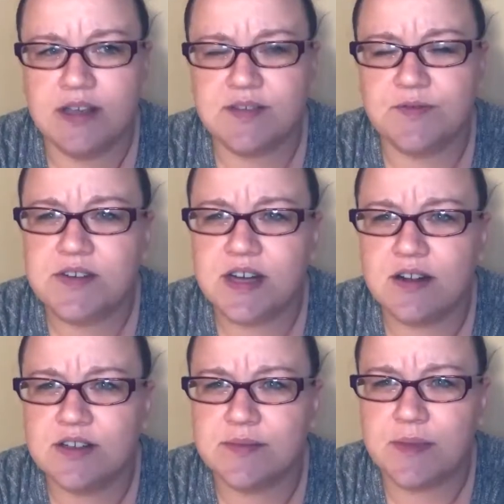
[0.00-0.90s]
is it
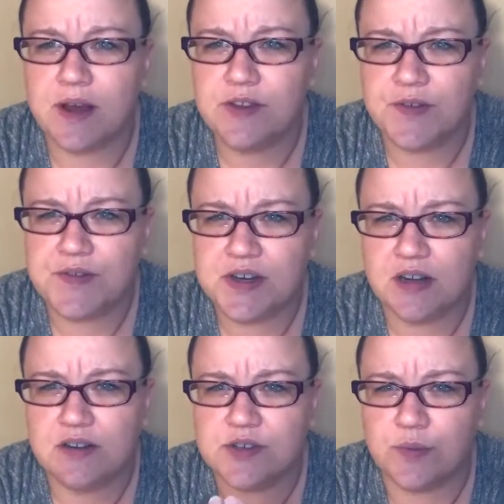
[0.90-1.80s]
$50 a month or
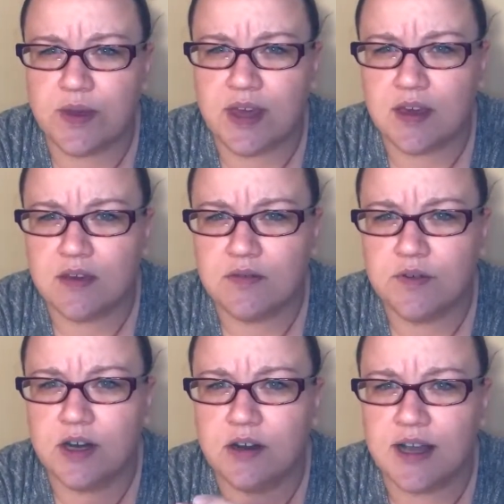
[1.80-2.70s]
$50 a week for
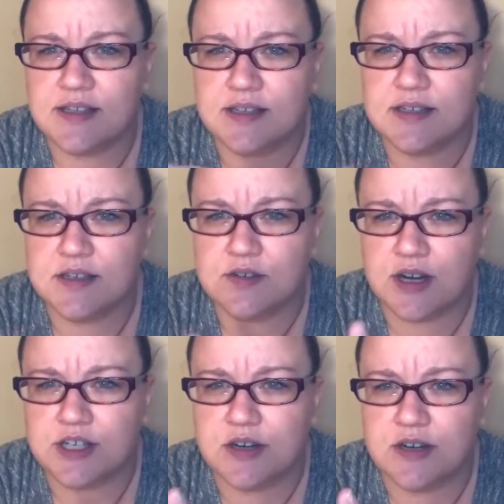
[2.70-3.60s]
your guys'
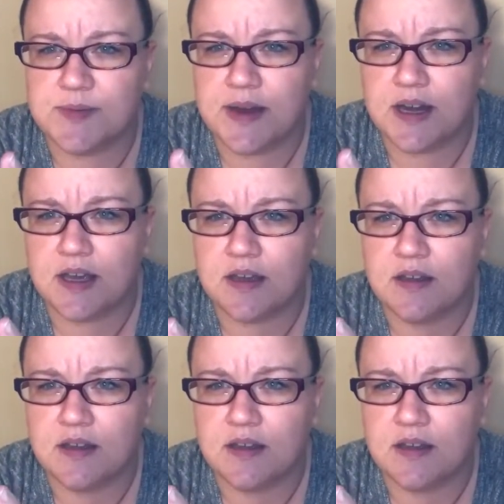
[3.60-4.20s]
discretionary spending?